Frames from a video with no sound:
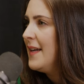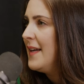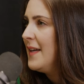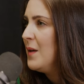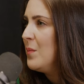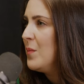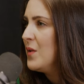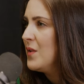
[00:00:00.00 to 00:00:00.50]

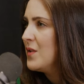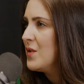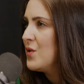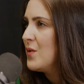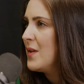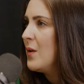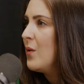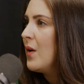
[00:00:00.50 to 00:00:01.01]
in a
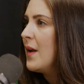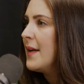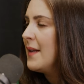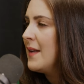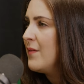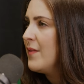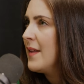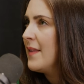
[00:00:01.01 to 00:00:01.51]
monastery or like
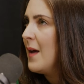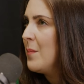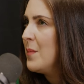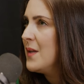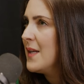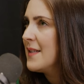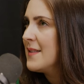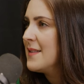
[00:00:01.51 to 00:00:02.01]
living that
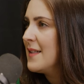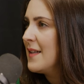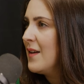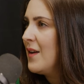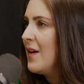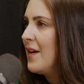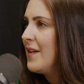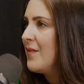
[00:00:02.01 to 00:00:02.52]
monastic
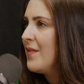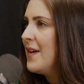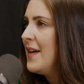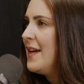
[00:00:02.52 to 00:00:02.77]
life,